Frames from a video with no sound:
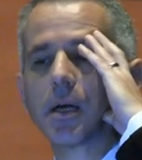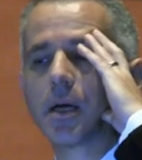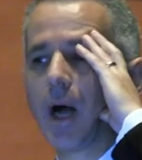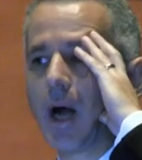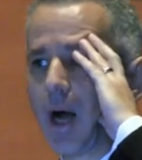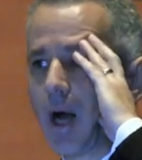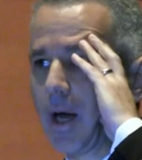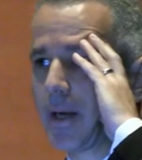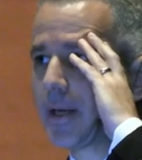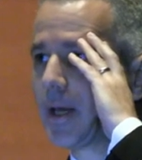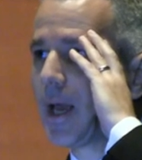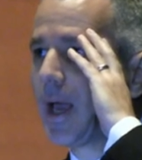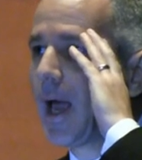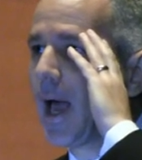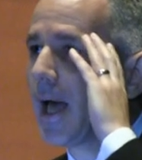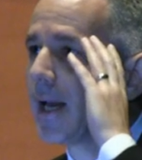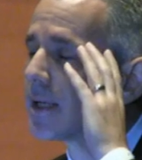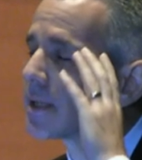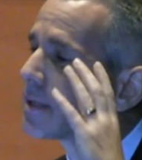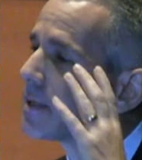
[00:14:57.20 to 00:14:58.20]
God.
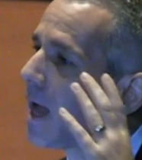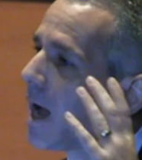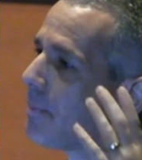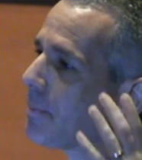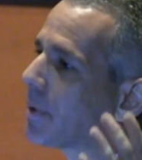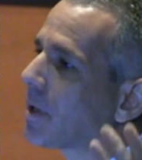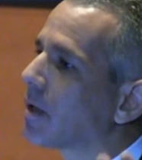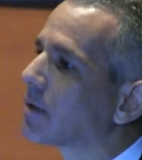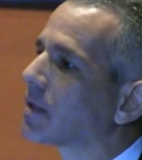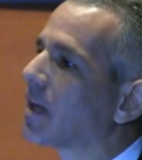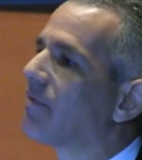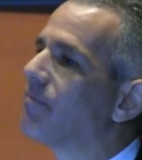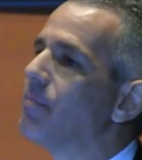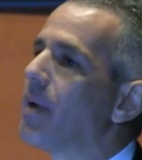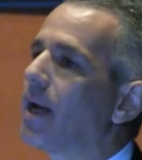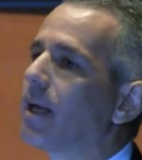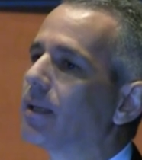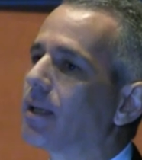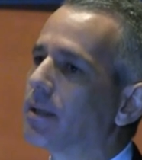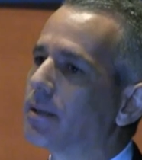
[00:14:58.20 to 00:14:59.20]
And it's not because I've
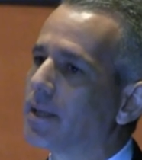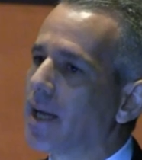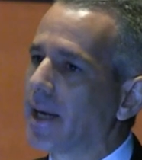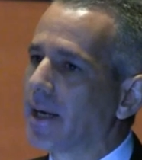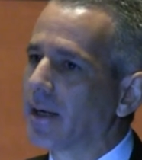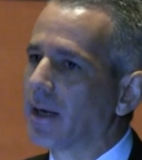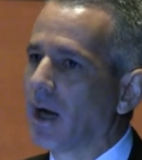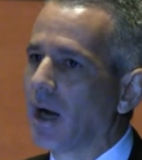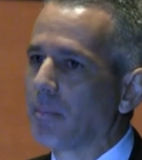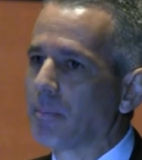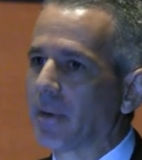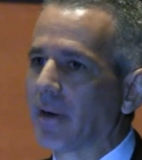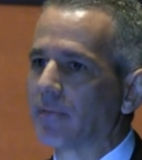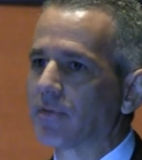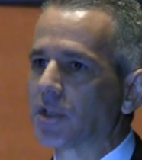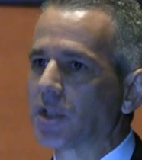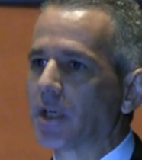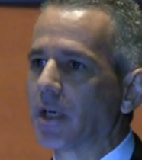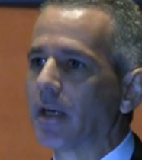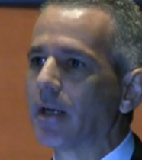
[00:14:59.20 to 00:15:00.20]
made the data up and
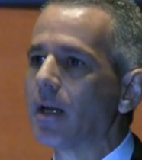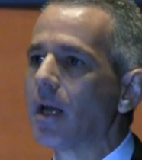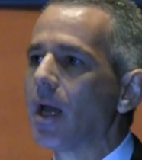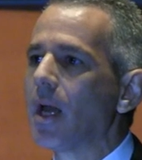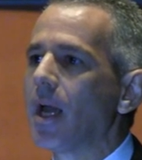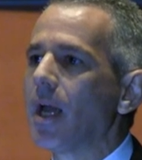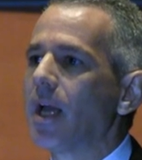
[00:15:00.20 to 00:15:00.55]
I've cheated,